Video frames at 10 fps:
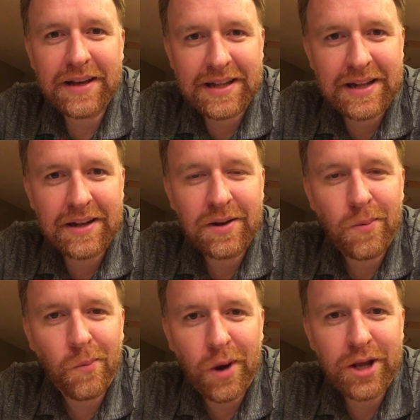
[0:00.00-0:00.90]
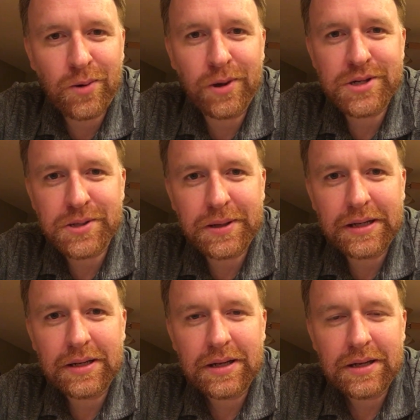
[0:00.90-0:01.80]
in what you are
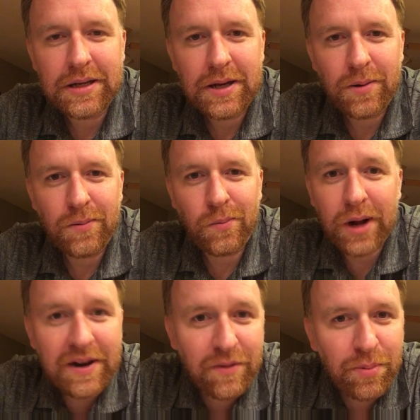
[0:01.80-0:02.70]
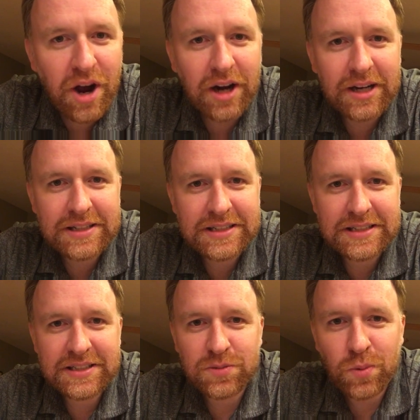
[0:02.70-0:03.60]
doing. Whatever product it
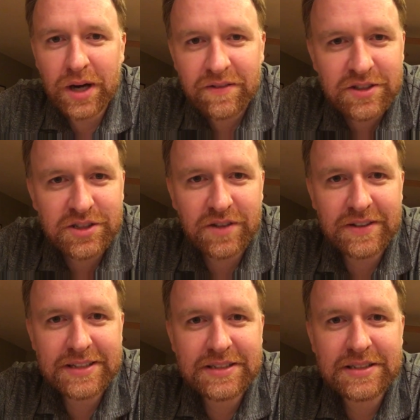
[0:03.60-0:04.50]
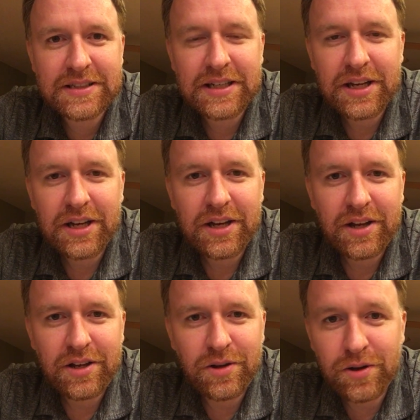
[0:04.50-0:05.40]
is, whatever service,
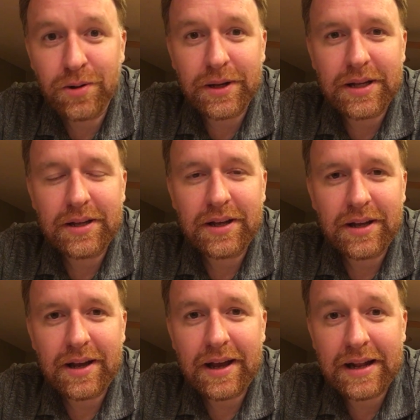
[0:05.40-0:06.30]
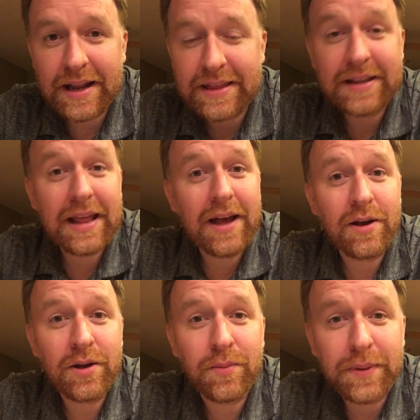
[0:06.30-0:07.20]
you do it. And I think that
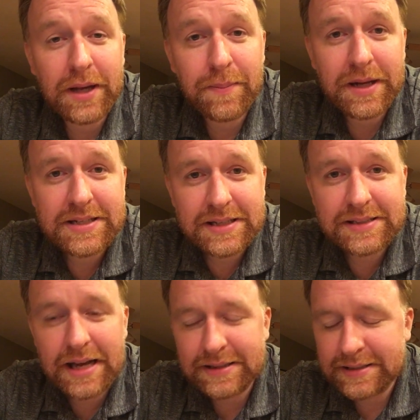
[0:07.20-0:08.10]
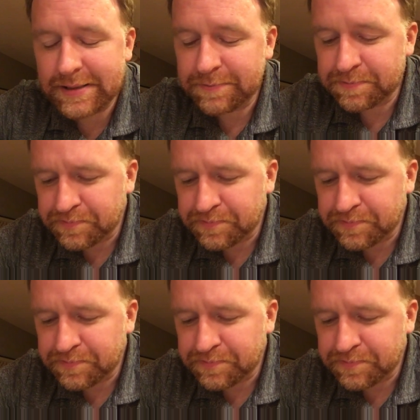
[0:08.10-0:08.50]
it would be a big success.